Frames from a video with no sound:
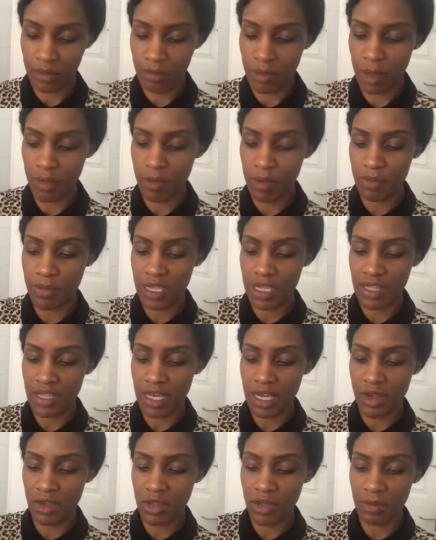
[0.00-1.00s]
pop a bit of
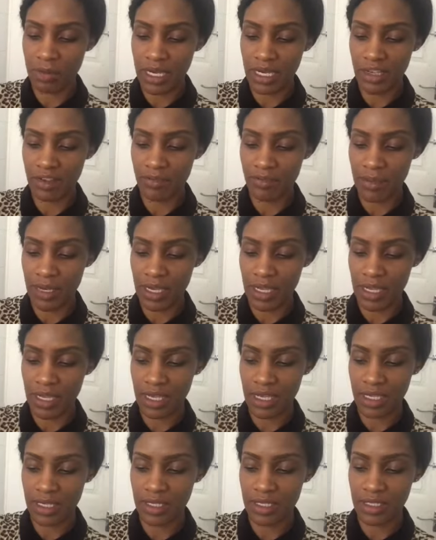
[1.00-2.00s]
that on the back of my
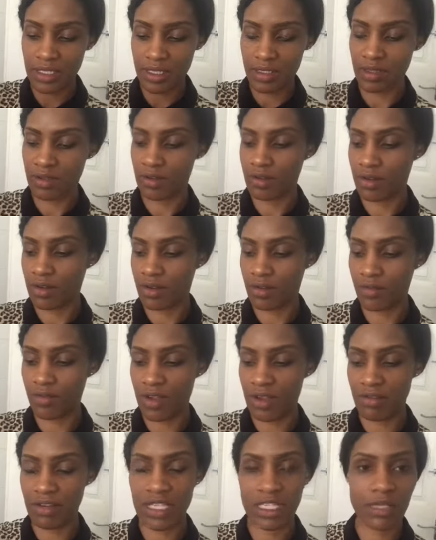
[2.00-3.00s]
hand,
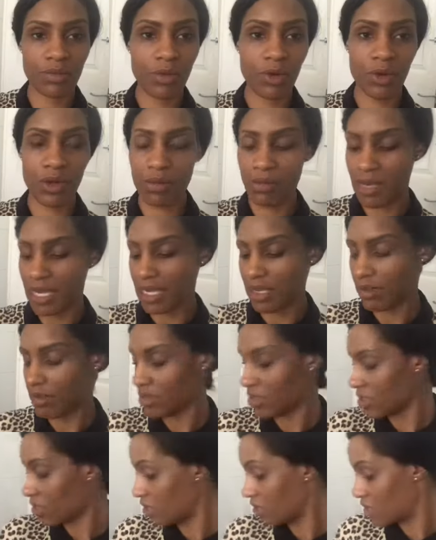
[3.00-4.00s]
very small
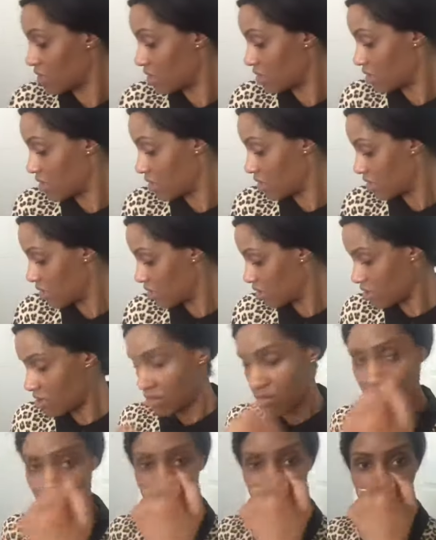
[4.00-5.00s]
amount,
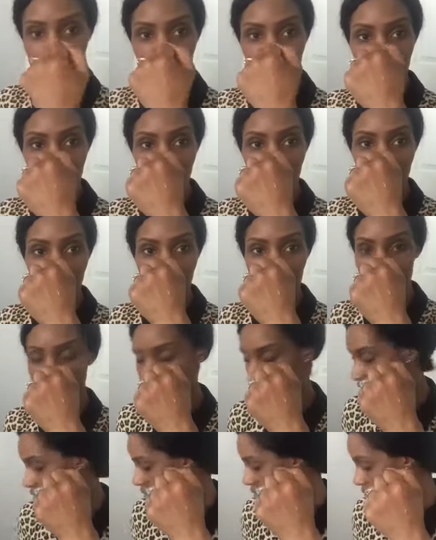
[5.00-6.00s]
not
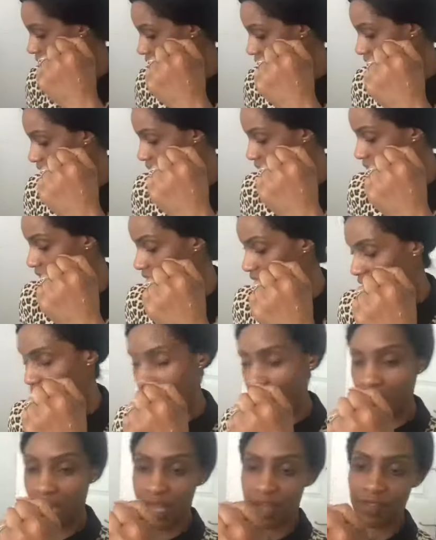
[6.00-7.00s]
much at all,
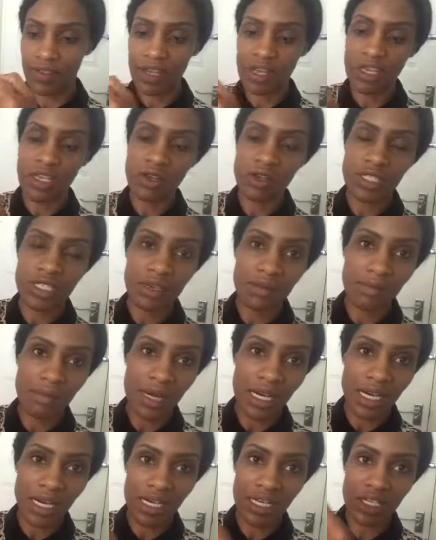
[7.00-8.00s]
and then using
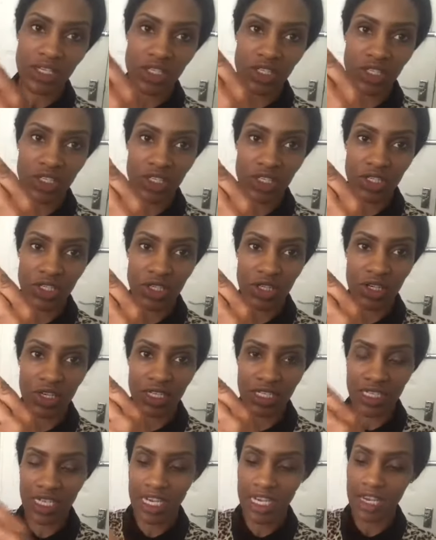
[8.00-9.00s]
my
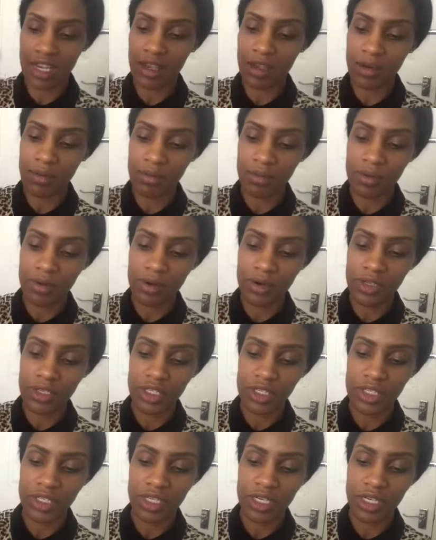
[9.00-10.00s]
sturdy
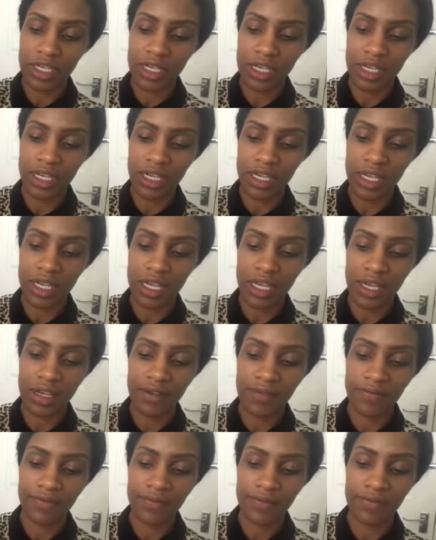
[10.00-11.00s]
brush here,